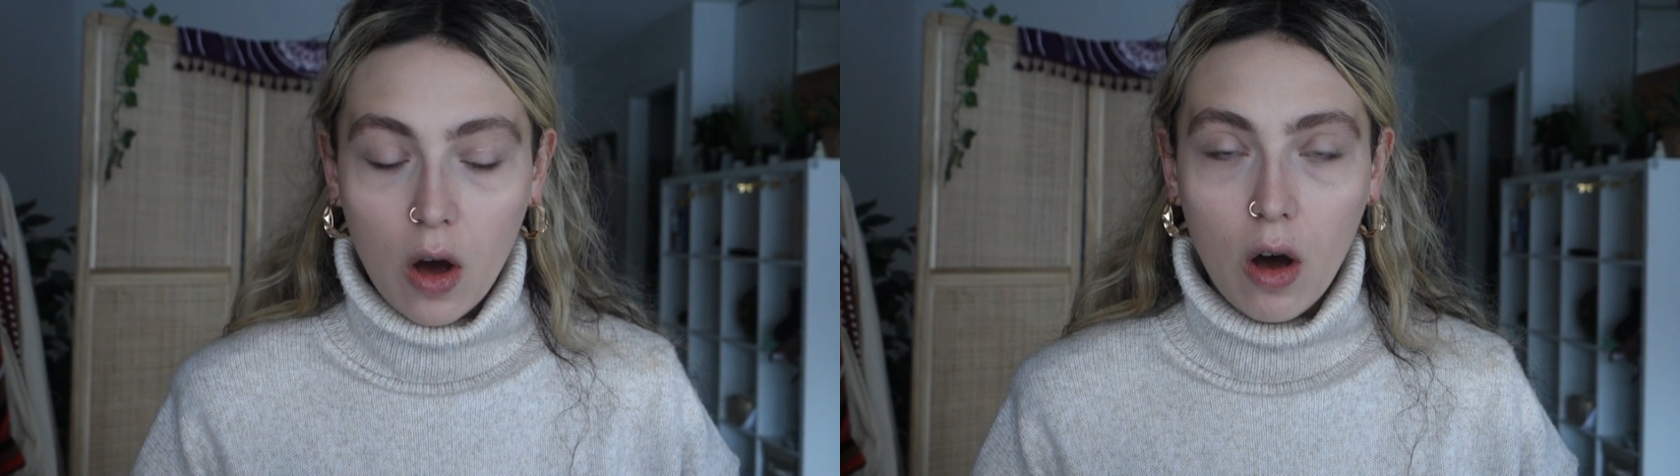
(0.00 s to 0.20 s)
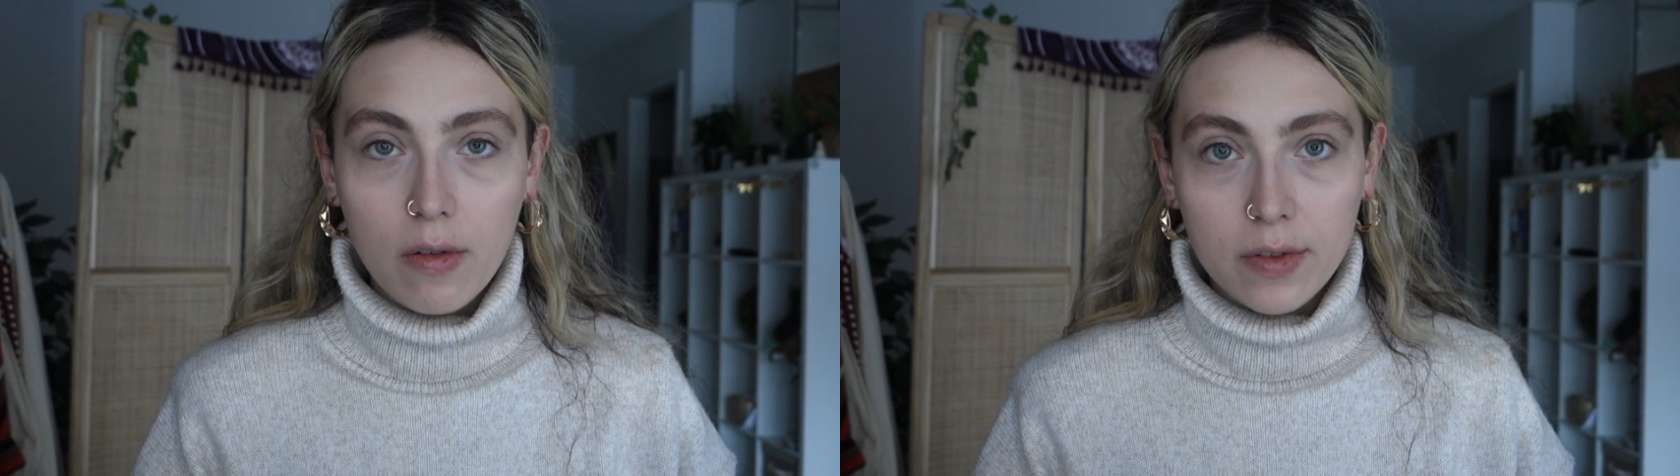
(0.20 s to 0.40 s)

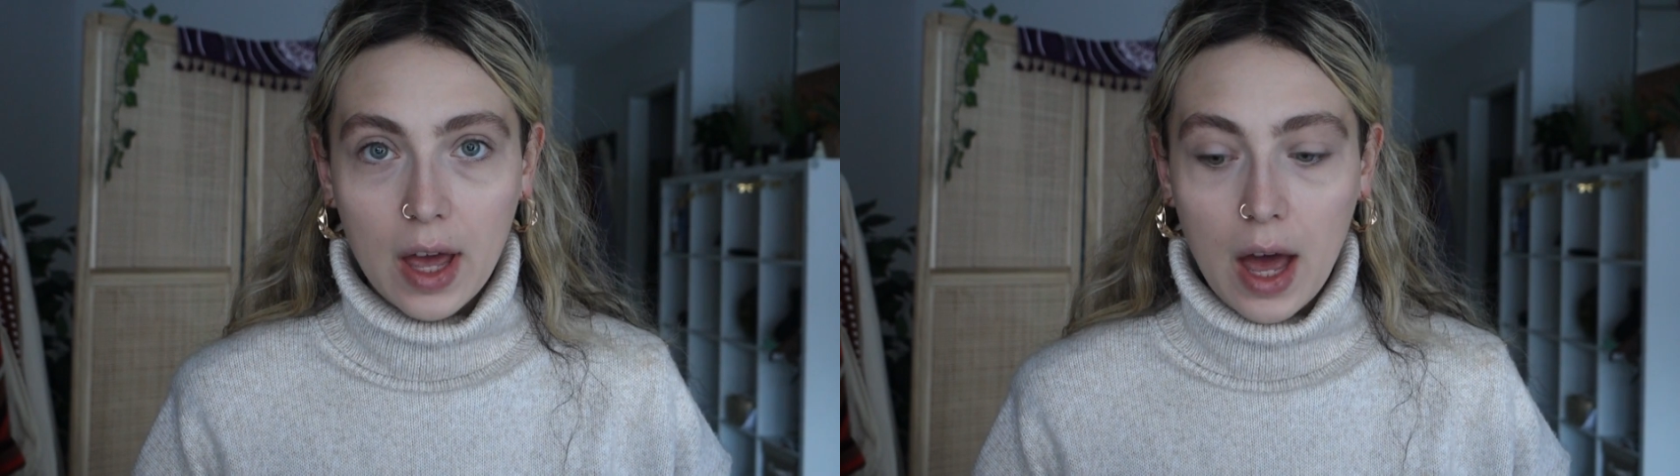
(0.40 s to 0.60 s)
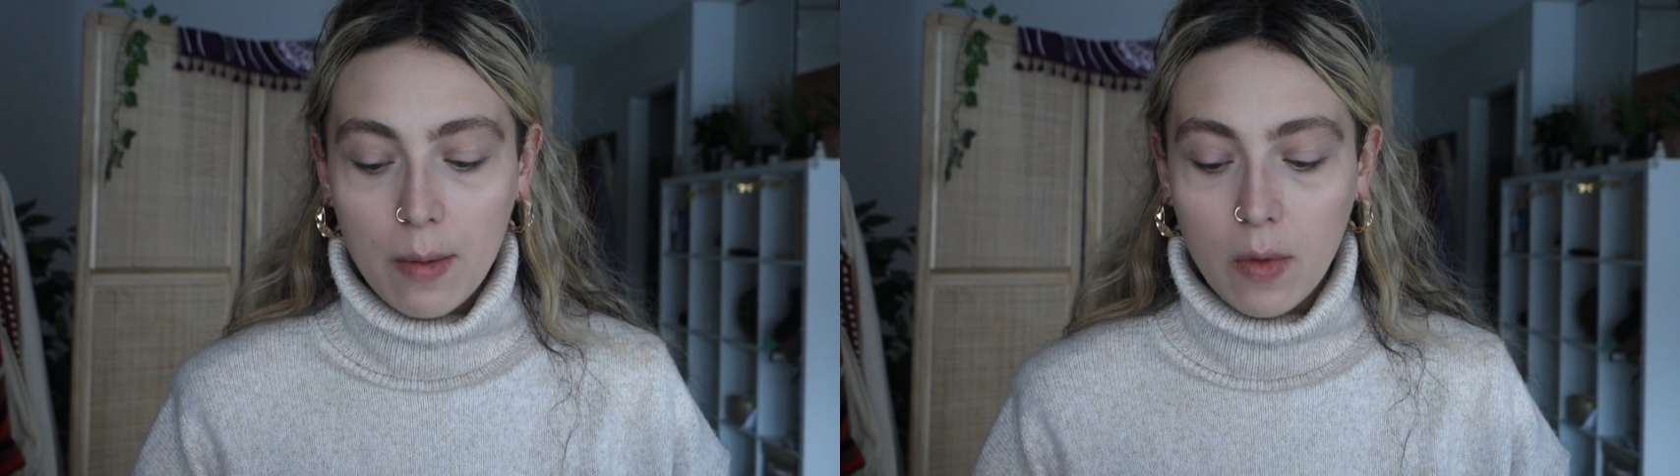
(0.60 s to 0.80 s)
off
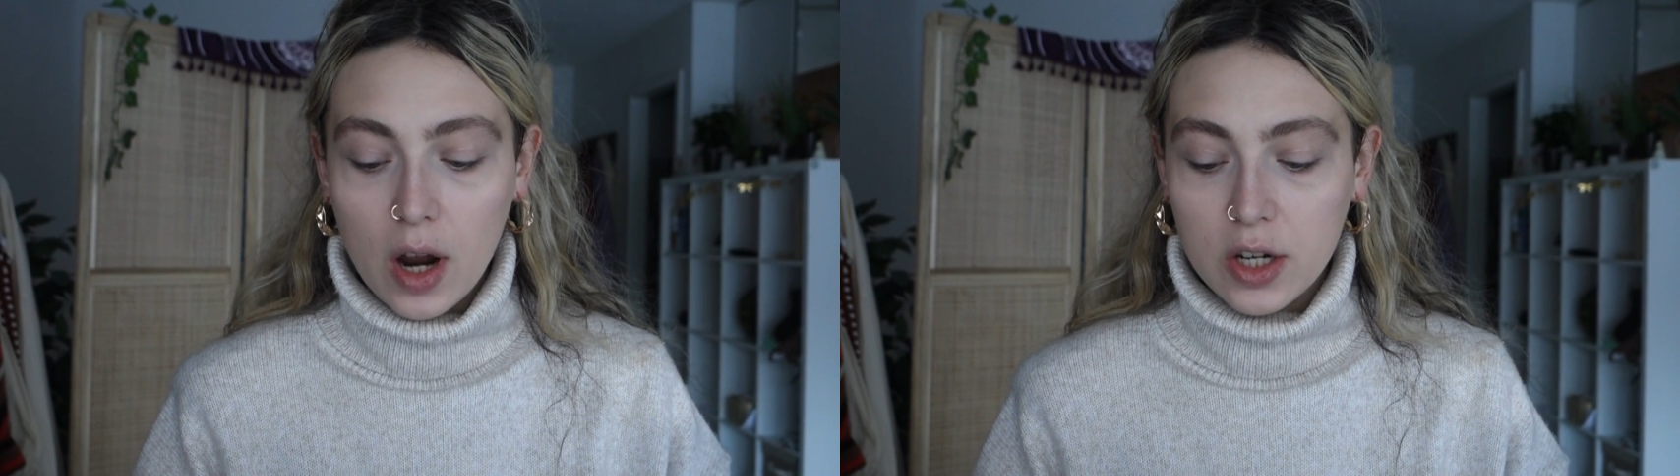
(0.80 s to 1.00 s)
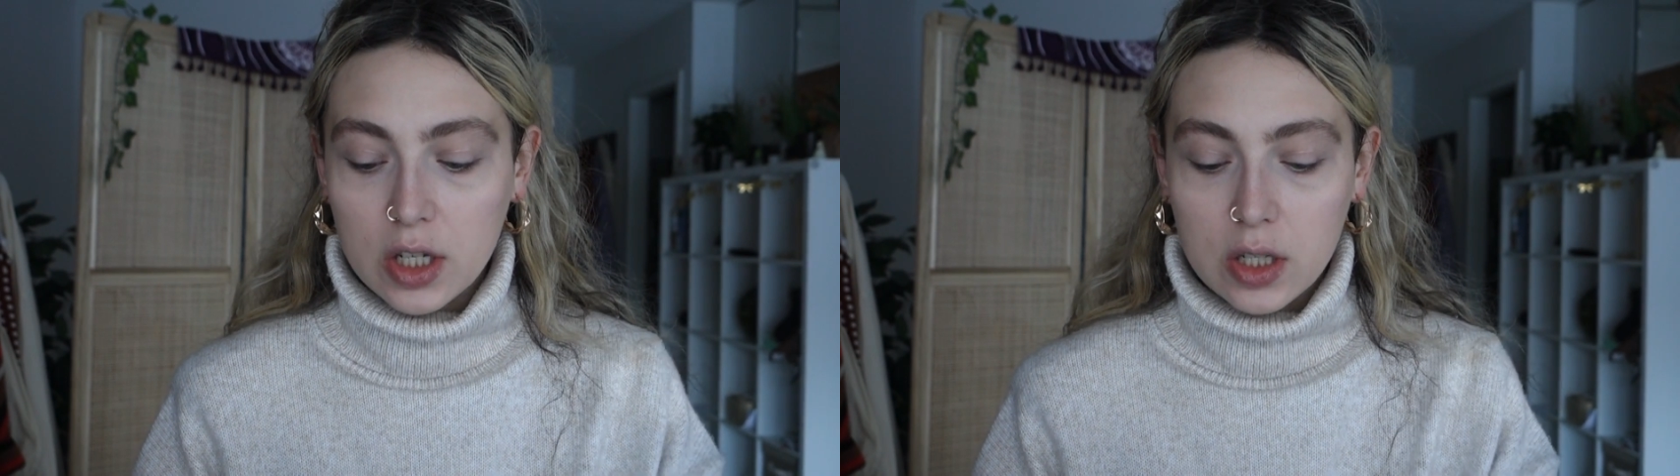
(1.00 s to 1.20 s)

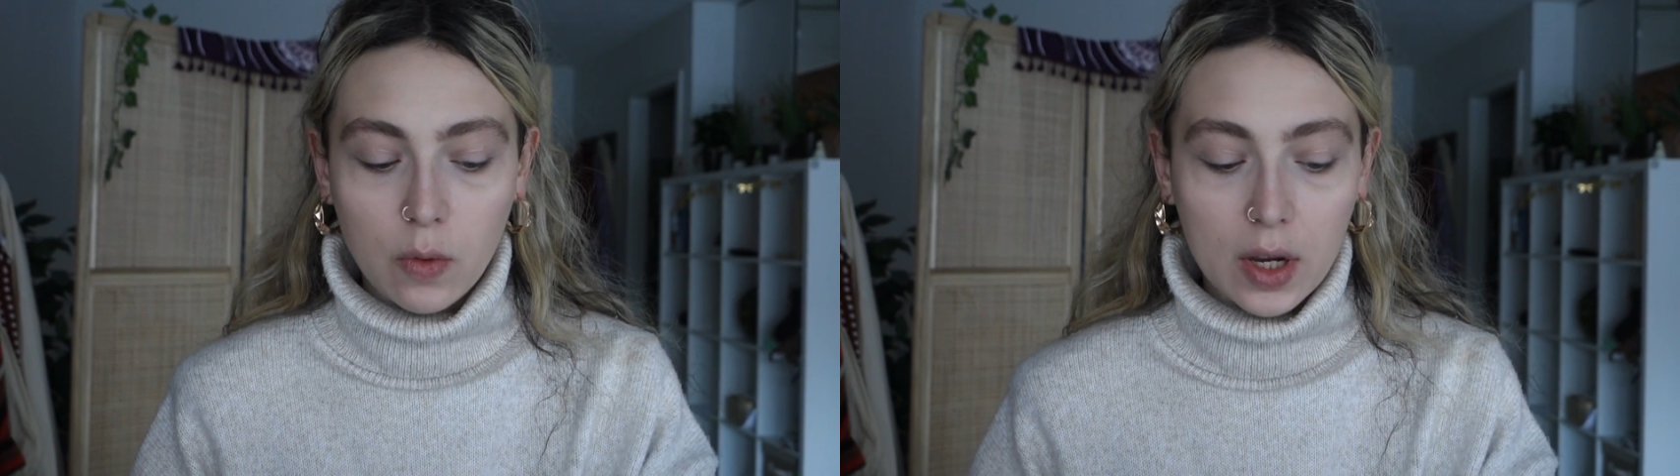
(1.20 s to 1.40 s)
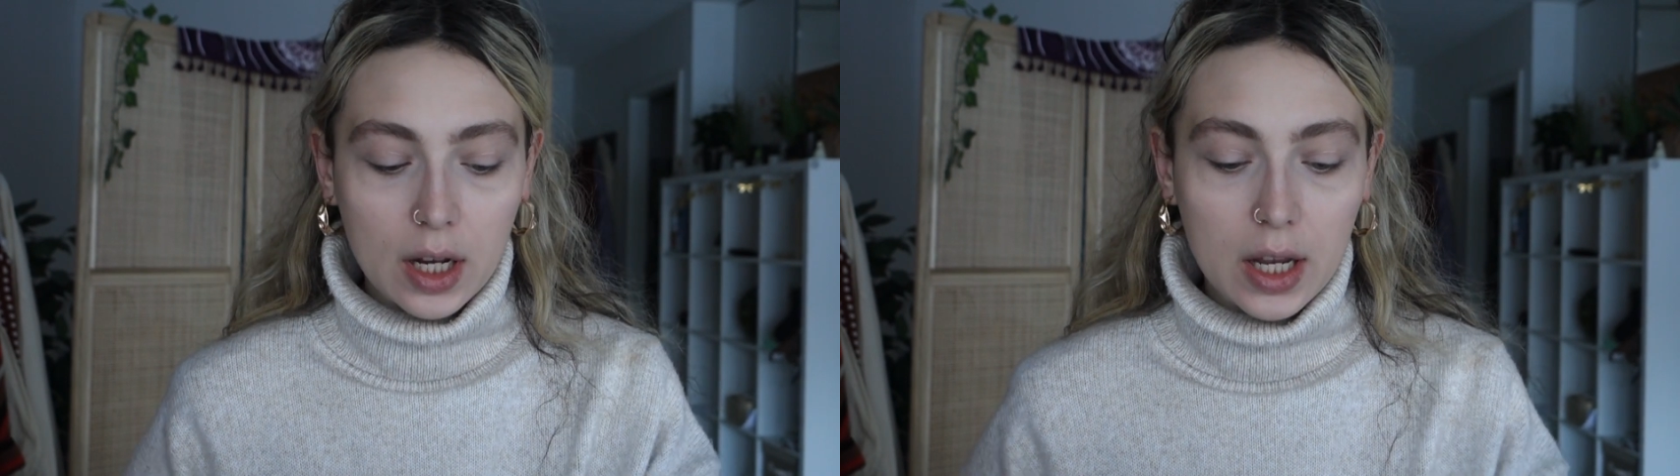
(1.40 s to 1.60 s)
camera just
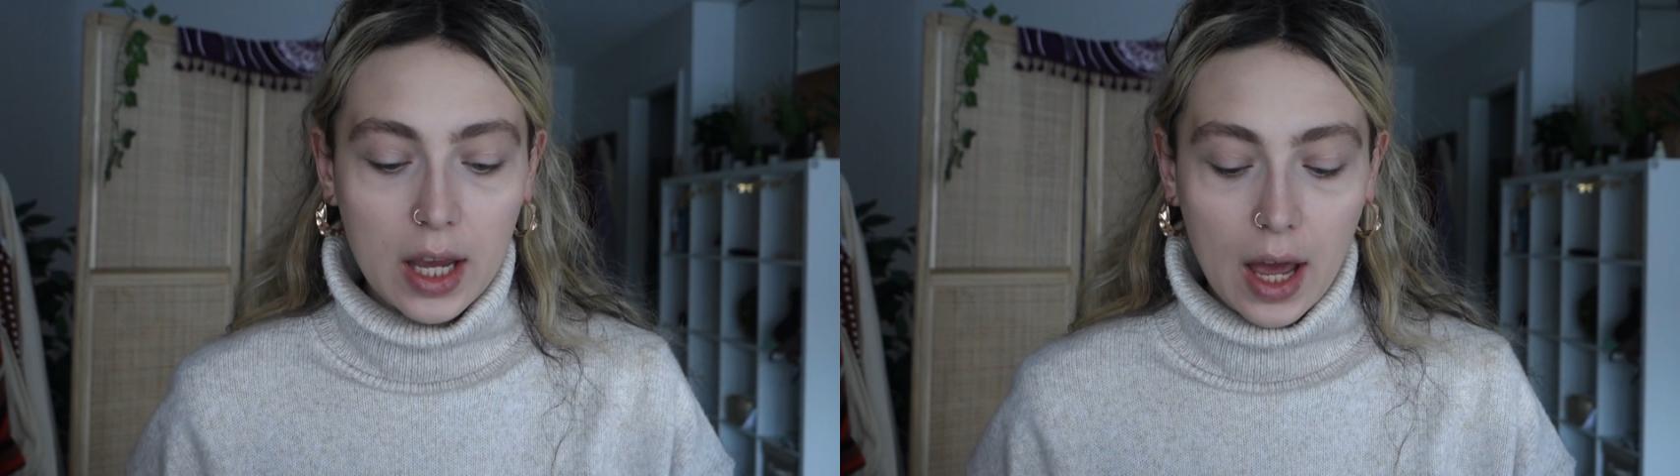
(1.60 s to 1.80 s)
quickly,